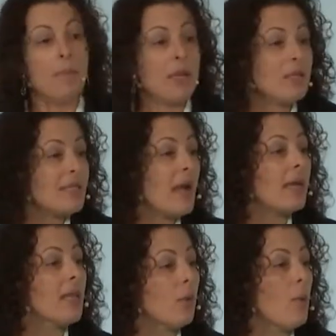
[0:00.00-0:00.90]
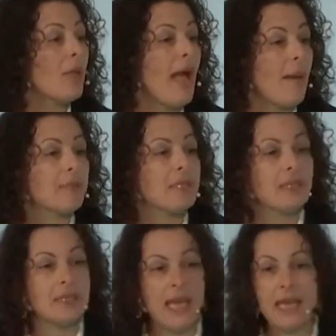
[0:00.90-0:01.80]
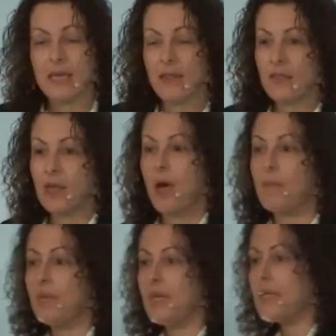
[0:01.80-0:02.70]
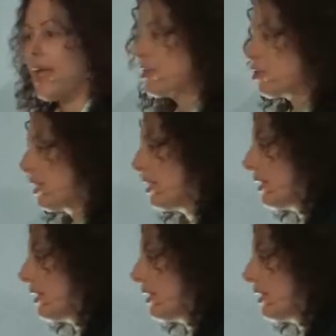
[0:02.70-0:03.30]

But it's not clear what will happen to the data that the company is actually